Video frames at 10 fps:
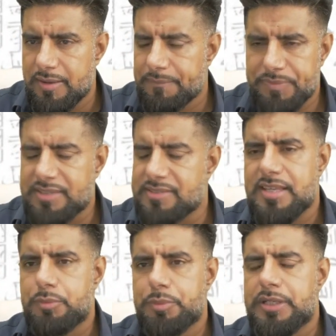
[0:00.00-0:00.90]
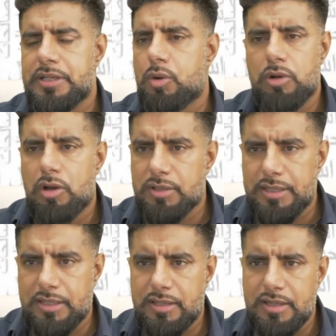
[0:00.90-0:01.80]
and say we no
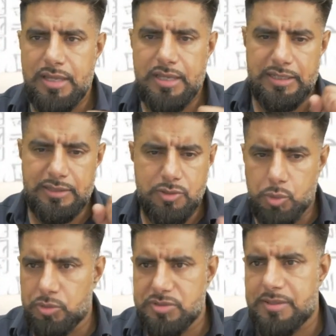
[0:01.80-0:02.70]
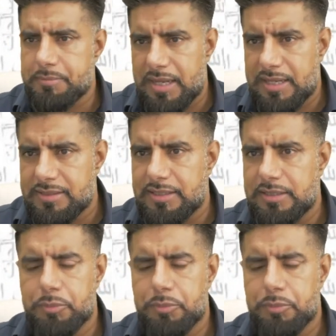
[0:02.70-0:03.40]
longer endorse the Mahdi,